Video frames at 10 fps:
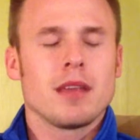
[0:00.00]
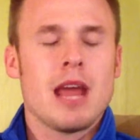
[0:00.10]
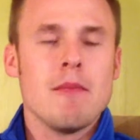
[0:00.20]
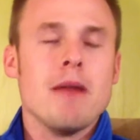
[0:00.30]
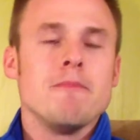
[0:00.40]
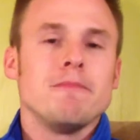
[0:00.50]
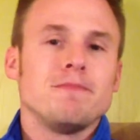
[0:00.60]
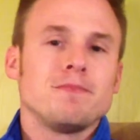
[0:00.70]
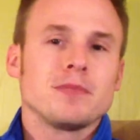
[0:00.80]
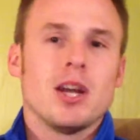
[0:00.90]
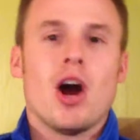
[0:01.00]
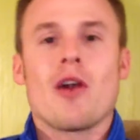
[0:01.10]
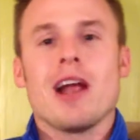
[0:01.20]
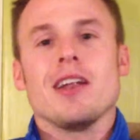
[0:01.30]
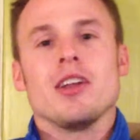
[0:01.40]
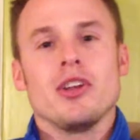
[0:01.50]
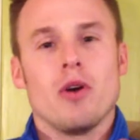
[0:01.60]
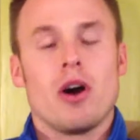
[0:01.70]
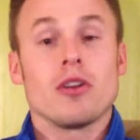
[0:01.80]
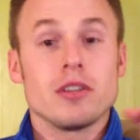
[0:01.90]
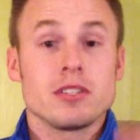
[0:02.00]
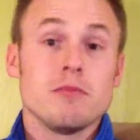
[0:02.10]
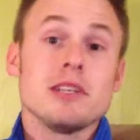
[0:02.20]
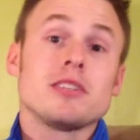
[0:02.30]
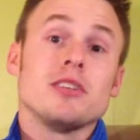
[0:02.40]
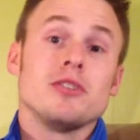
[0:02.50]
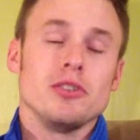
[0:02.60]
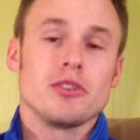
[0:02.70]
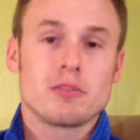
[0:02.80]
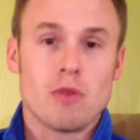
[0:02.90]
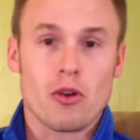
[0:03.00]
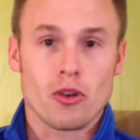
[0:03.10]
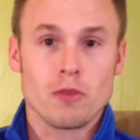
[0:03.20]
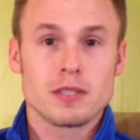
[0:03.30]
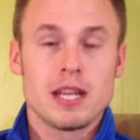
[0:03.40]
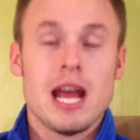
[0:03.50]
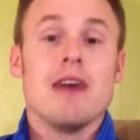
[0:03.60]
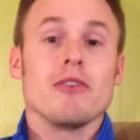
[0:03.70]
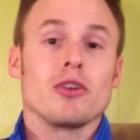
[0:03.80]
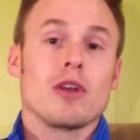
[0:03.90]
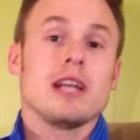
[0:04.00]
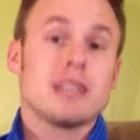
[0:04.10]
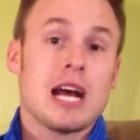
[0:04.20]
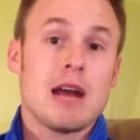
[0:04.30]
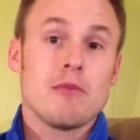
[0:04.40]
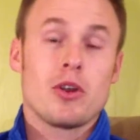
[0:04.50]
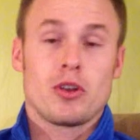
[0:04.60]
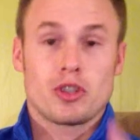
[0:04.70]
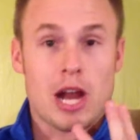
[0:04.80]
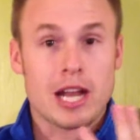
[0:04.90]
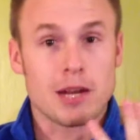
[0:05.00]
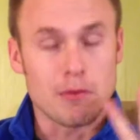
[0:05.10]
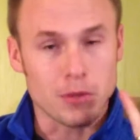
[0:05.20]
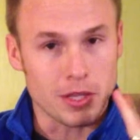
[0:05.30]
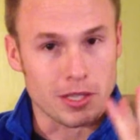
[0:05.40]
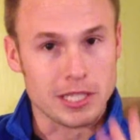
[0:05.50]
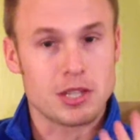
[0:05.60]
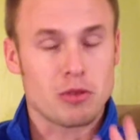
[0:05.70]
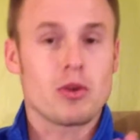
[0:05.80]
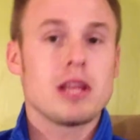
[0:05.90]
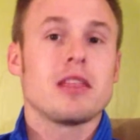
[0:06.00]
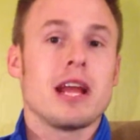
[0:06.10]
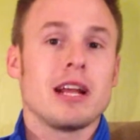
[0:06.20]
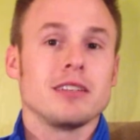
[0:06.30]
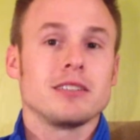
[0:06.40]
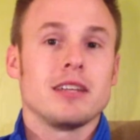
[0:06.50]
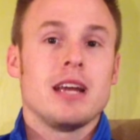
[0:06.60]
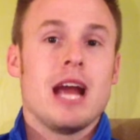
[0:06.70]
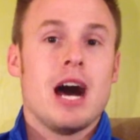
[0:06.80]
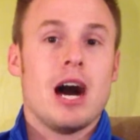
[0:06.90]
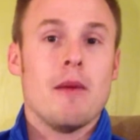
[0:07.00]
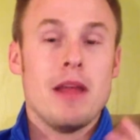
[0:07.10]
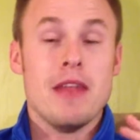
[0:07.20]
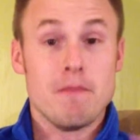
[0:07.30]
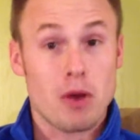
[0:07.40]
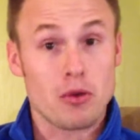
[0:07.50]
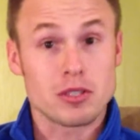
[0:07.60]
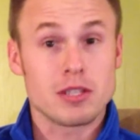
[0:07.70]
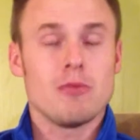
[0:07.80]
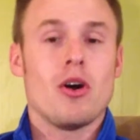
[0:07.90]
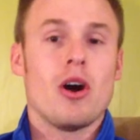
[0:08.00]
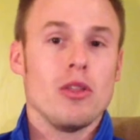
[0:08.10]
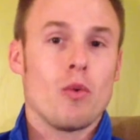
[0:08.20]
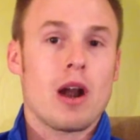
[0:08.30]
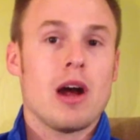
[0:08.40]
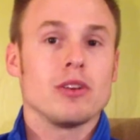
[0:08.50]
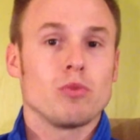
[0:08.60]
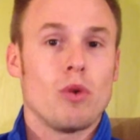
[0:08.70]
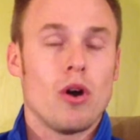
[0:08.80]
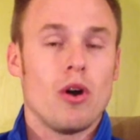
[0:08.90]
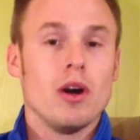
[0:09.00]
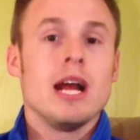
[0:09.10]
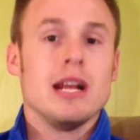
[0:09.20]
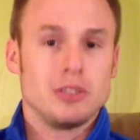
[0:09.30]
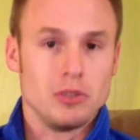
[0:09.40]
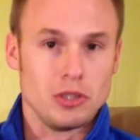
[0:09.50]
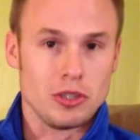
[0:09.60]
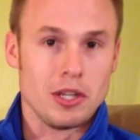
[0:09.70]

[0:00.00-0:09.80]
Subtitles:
Amen. All right, you all are dismissed to your small groups. Have a great time. Try and come up with at least 3 things, and then post them on the warehouse wall as soon as you're